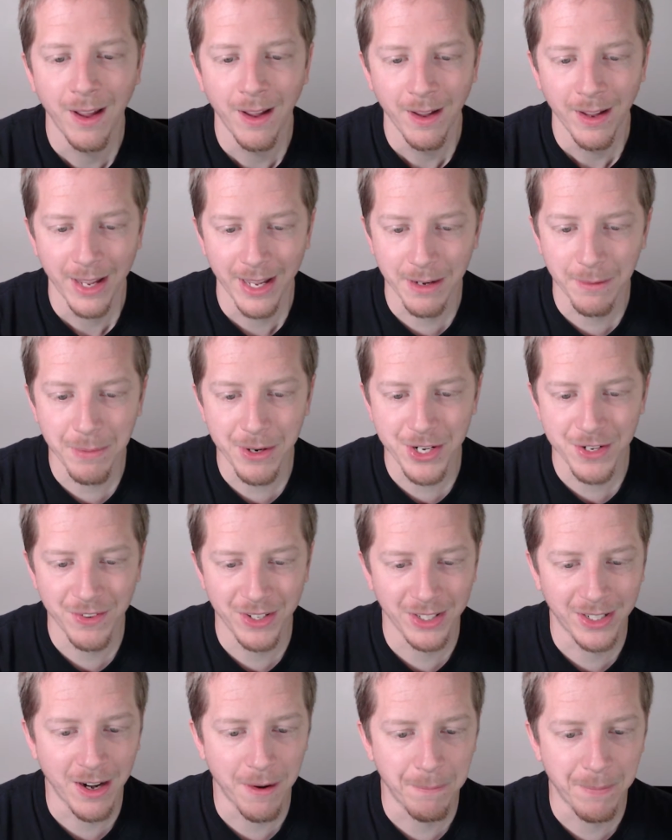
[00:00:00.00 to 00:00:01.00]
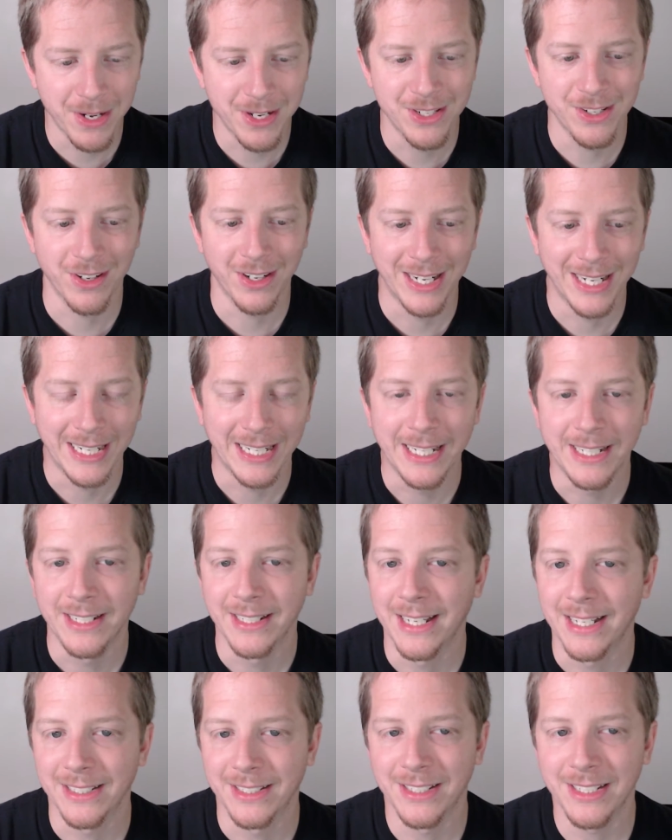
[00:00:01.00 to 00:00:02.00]
and a bunch of other companies that are getting into
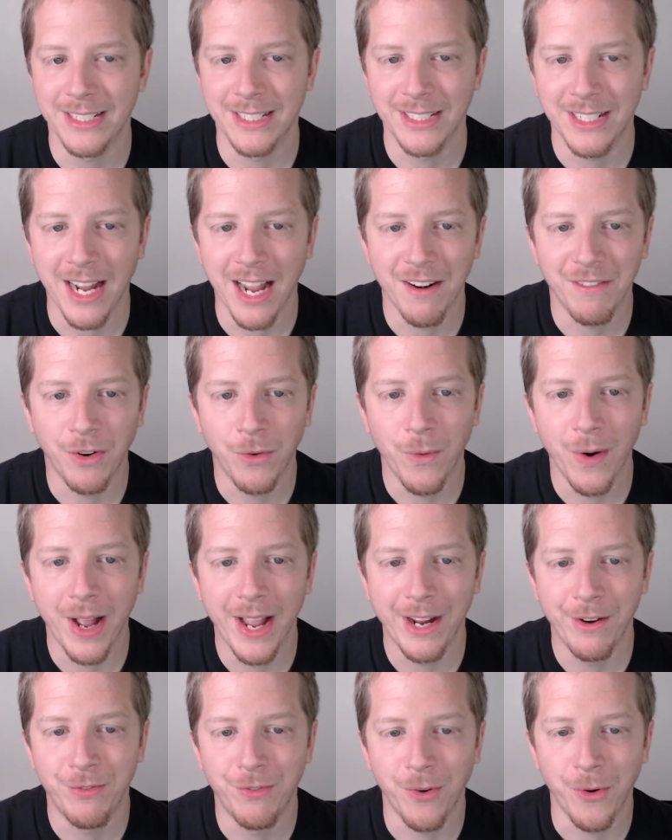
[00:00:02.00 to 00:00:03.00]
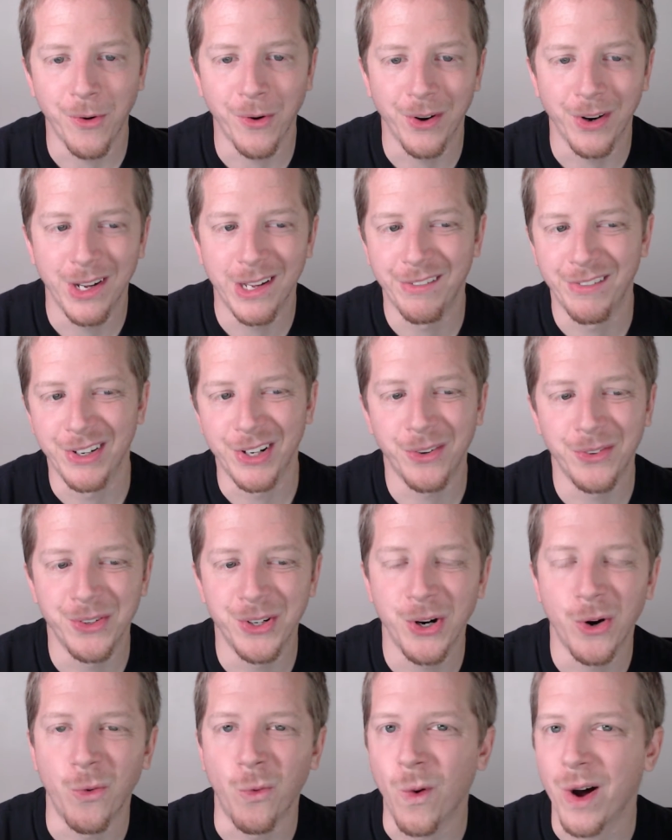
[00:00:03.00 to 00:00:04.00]
that. So this is kind of a way for, if you don't
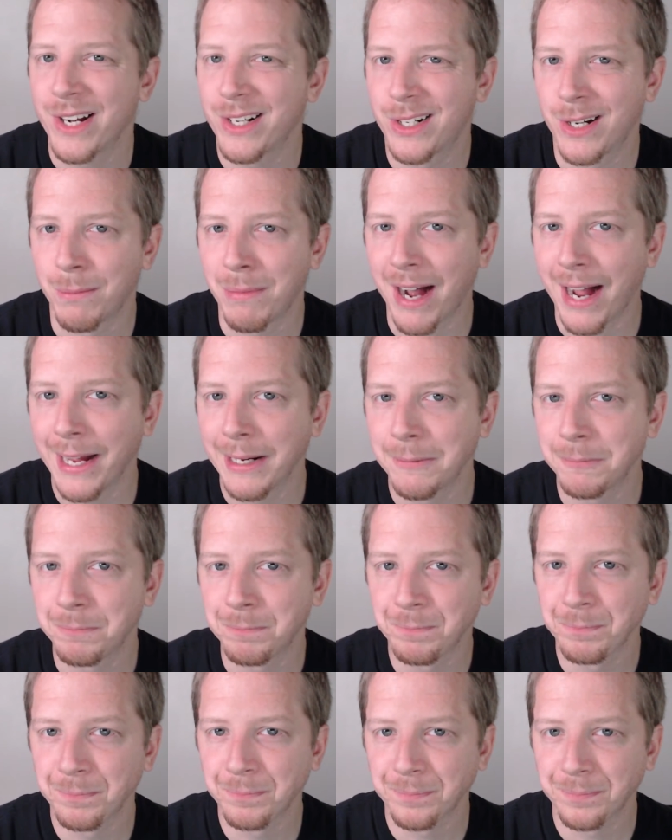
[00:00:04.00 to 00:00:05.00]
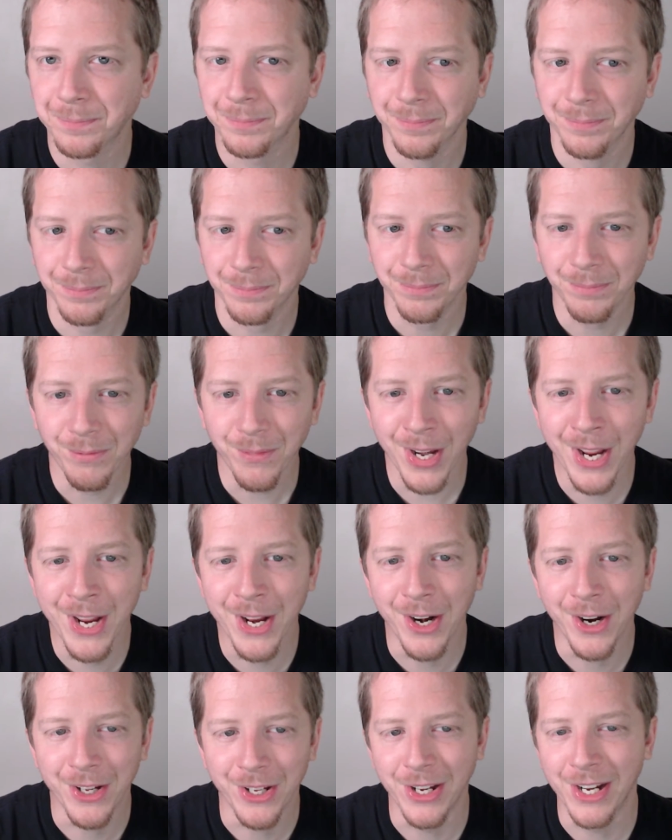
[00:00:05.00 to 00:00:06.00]
know what to buy,
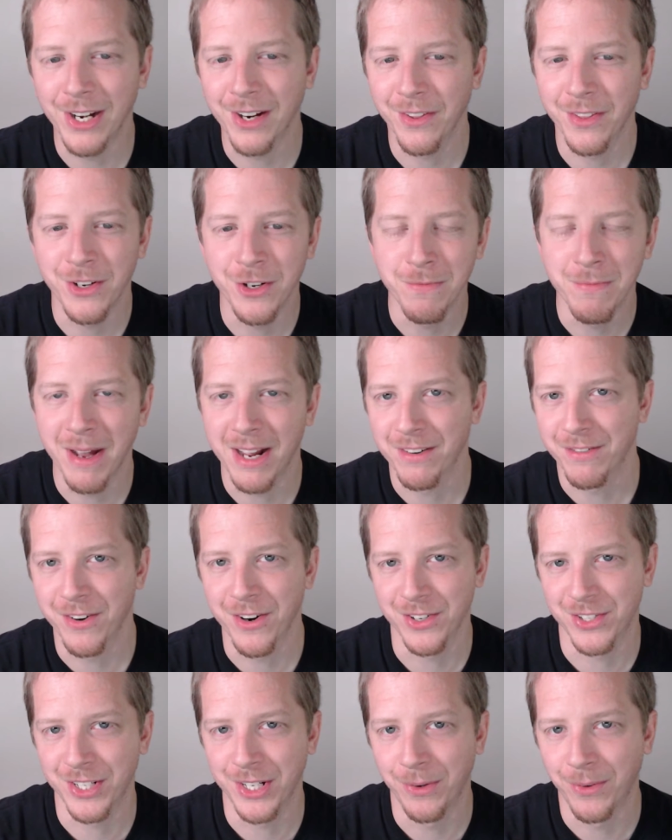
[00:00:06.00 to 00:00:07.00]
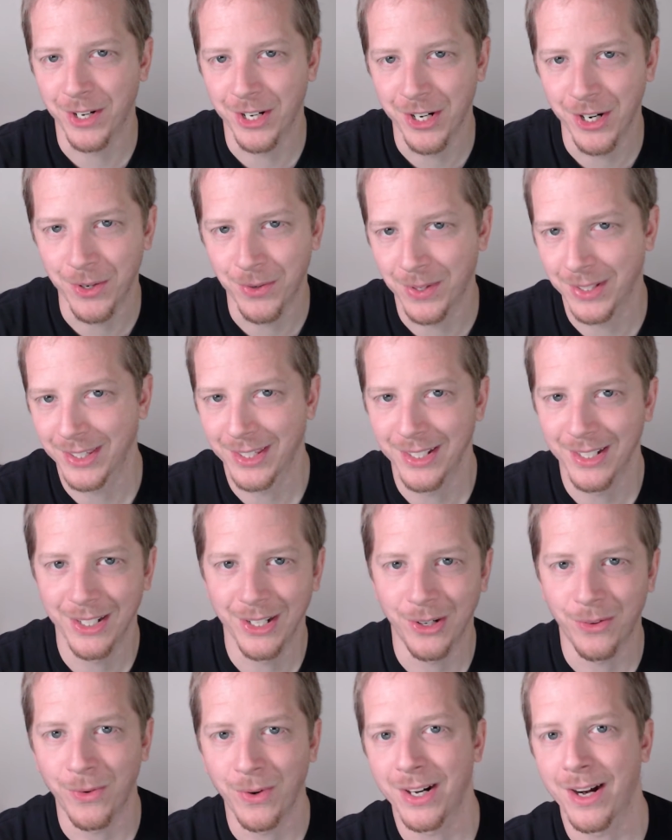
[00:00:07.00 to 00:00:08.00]
you hear the new Metaverse and you want to know
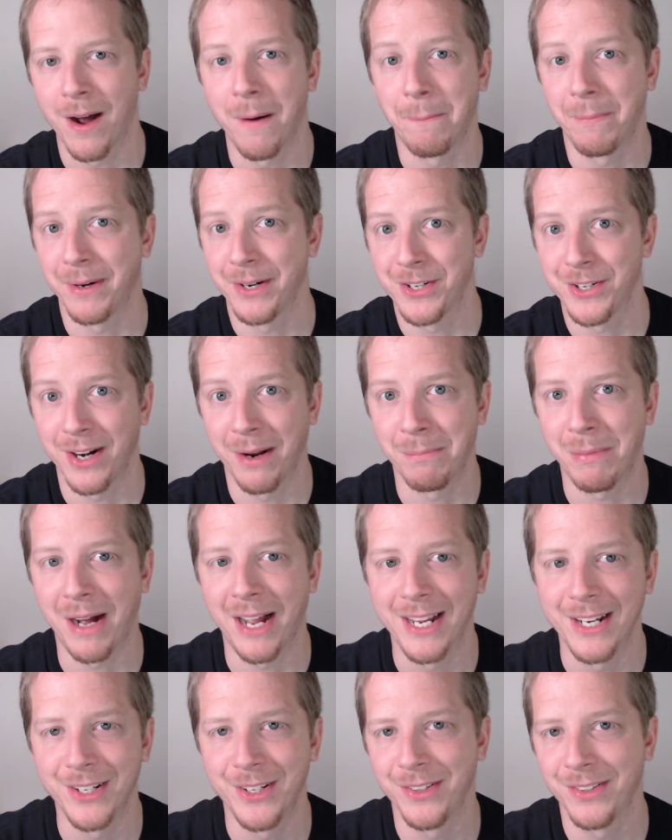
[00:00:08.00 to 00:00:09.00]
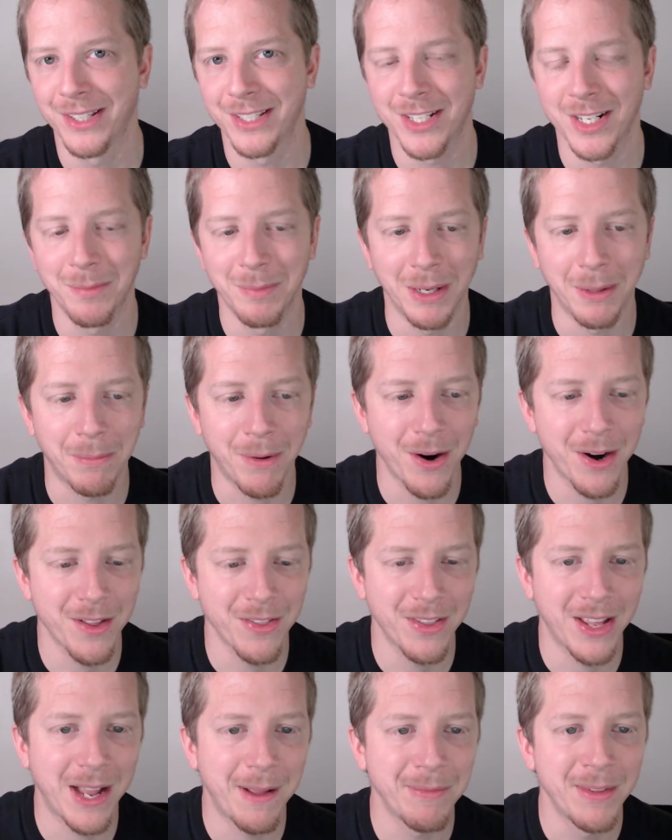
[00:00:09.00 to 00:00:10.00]
what company should I buy into that's going to be a part of
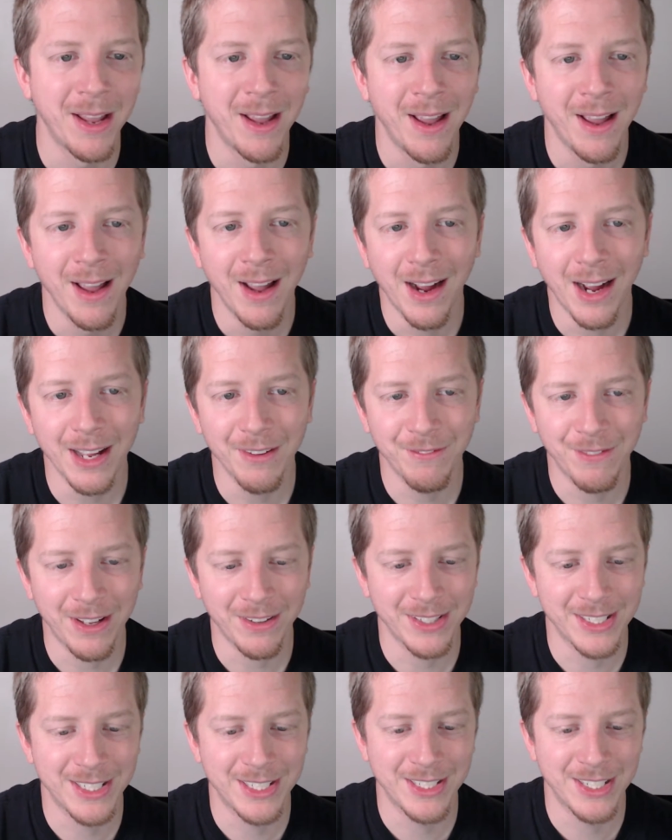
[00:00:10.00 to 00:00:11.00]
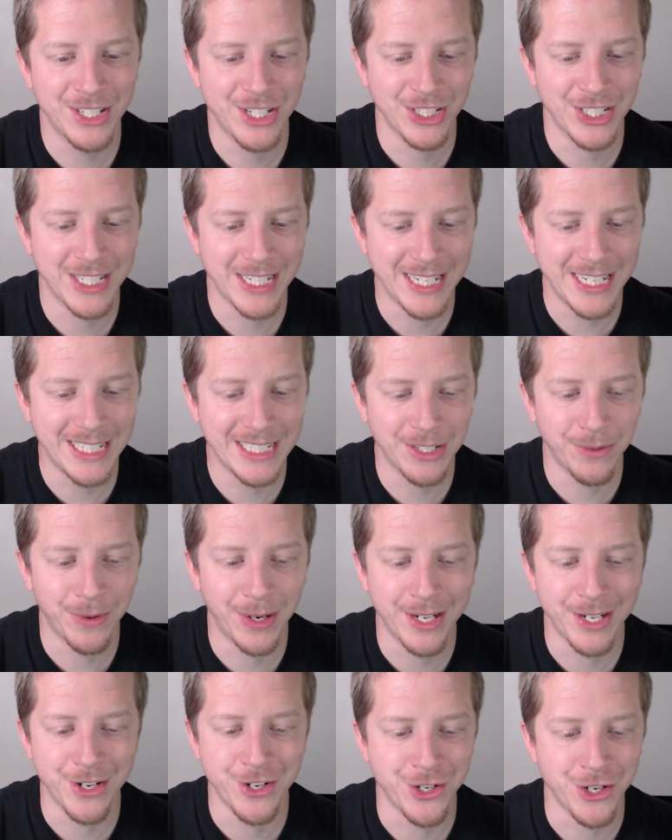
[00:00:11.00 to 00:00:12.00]
that. I found this is just an easy
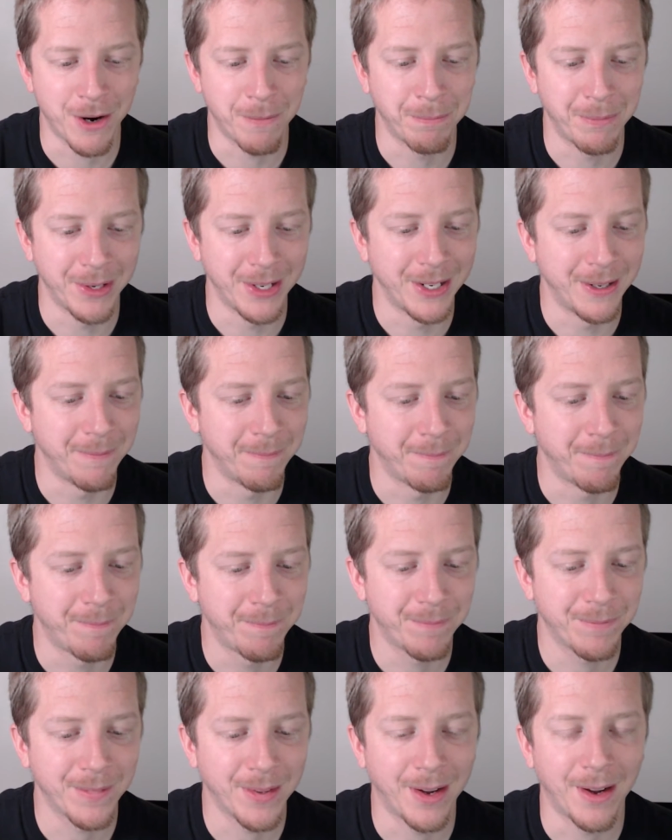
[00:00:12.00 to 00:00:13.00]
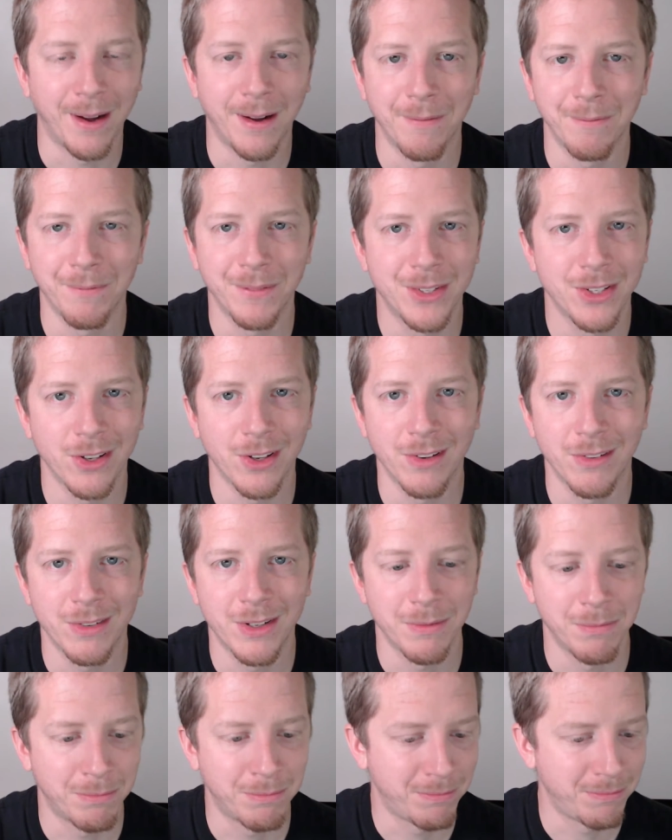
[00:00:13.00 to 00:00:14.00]
way to jump in to